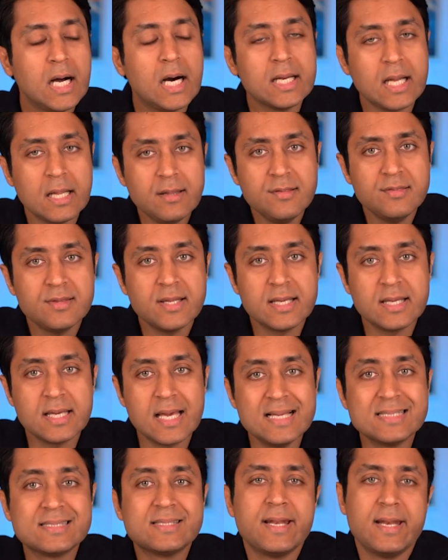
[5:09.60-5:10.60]
another thing
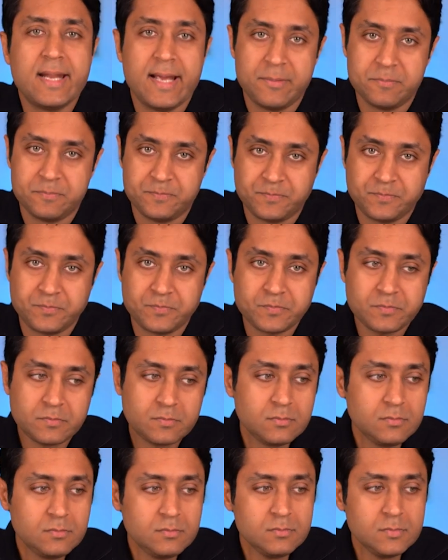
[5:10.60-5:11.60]
is the name.
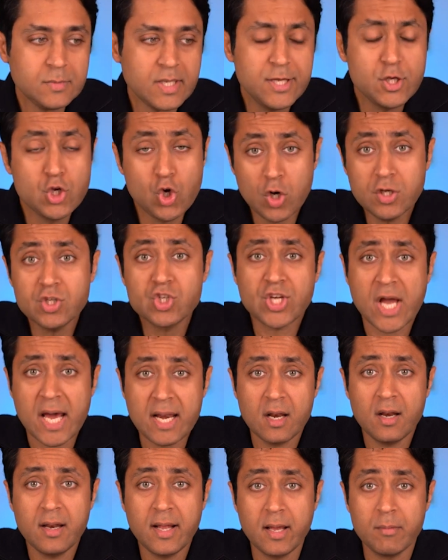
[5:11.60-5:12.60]
Your
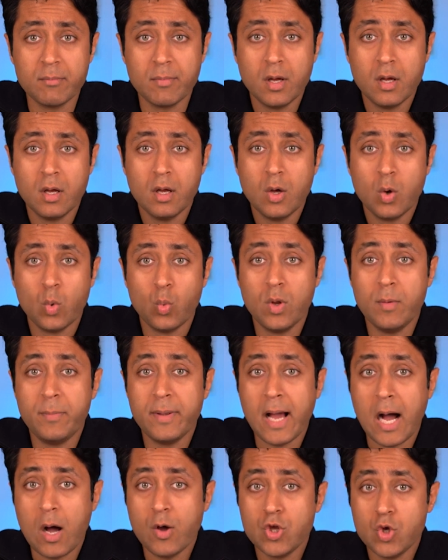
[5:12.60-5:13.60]
channel name will
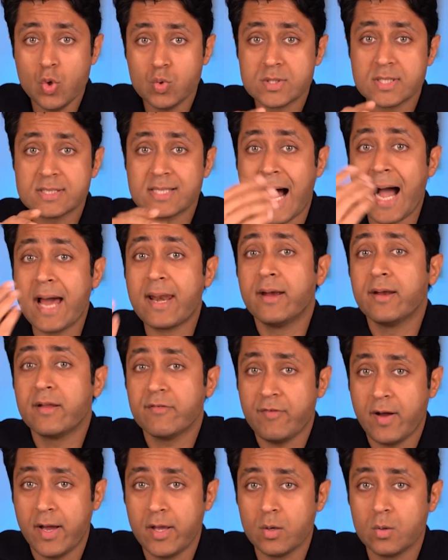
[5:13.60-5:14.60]
be how users
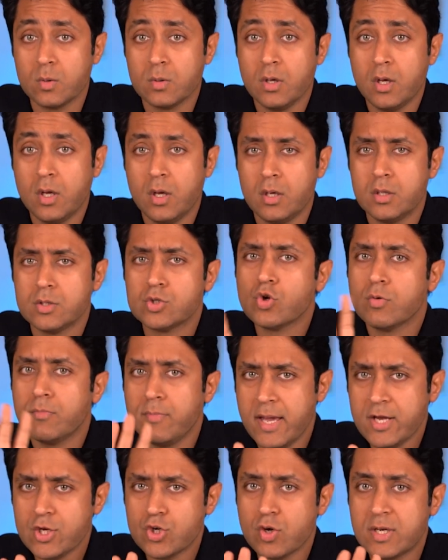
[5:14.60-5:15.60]
identify you. So
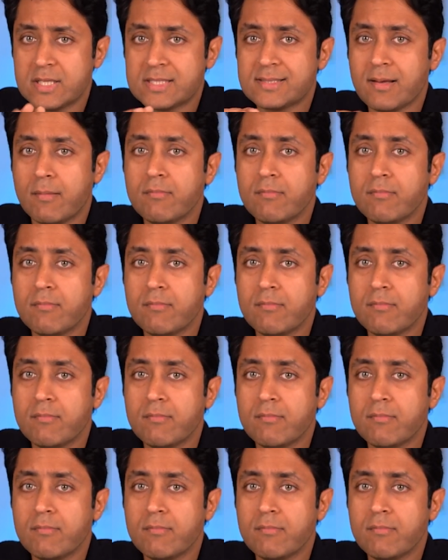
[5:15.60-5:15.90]
make sure it's